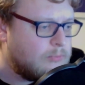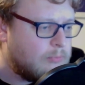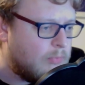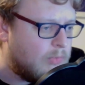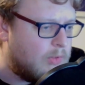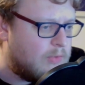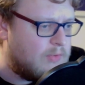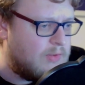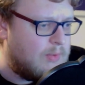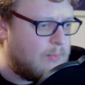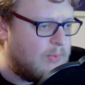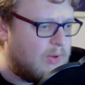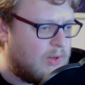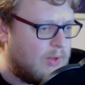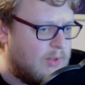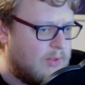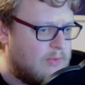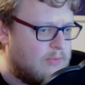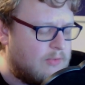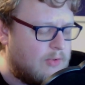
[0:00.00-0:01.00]
So then when
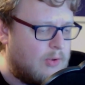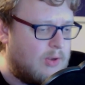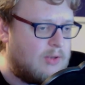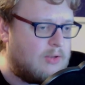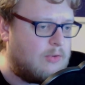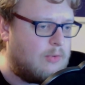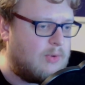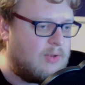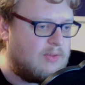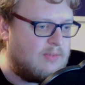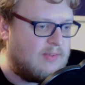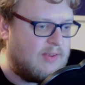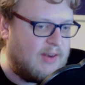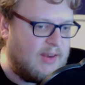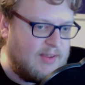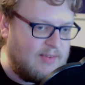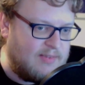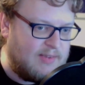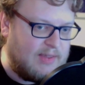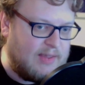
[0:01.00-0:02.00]
I started doing
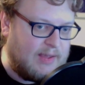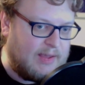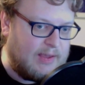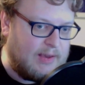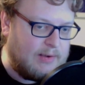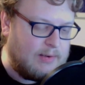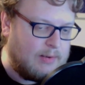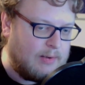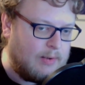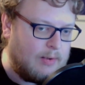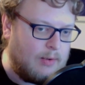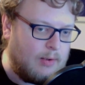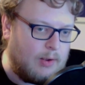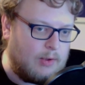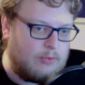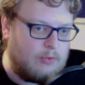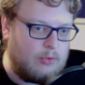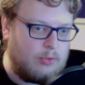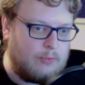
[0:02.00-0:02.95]
1080 again, I took the